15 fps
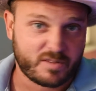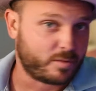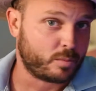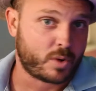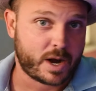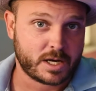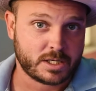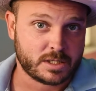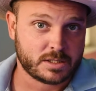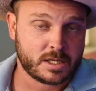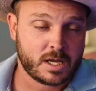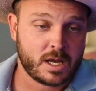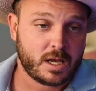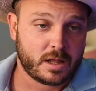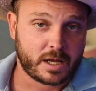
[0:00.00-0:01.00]
different branches.
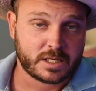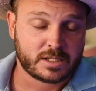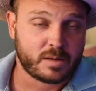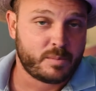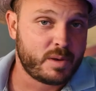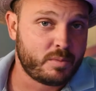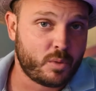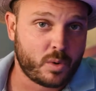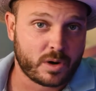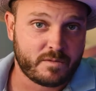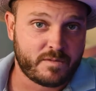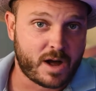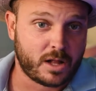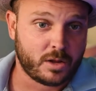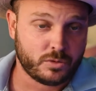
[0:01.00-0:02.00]
Like some people want
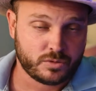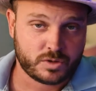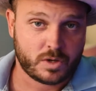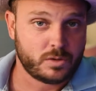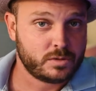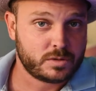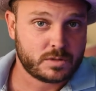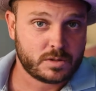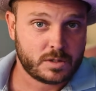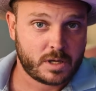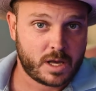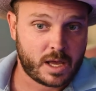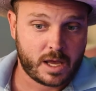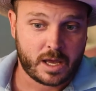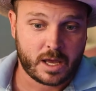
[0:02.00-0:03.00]
to follow Zeus,
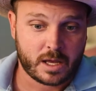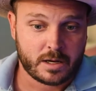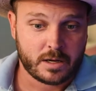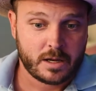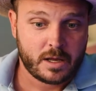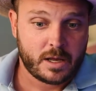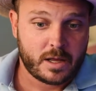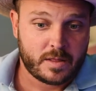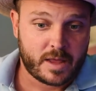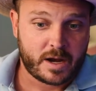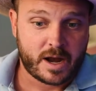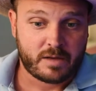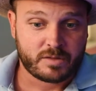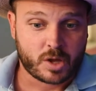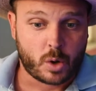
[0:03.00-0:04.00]
and
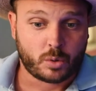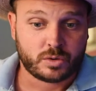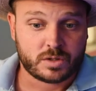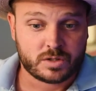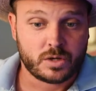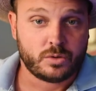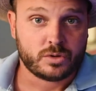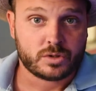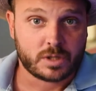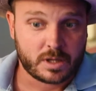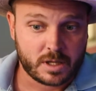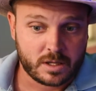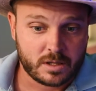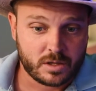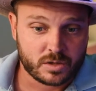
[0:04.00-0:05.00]
they'd have the cult of Zeus, and
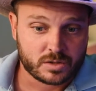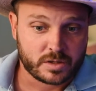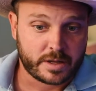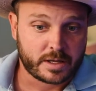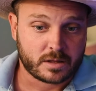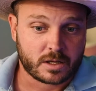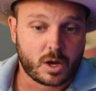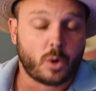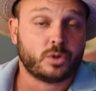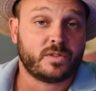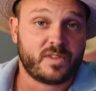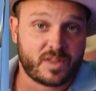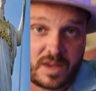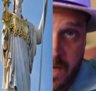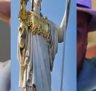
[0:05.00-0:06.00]
then there's like the cult
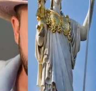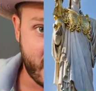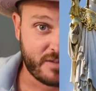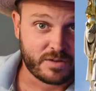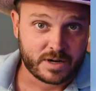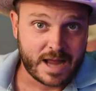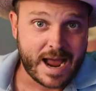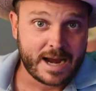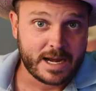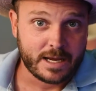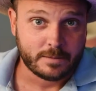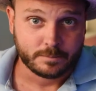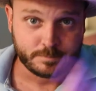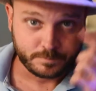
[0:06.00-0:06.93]
of Athena Aphrodite,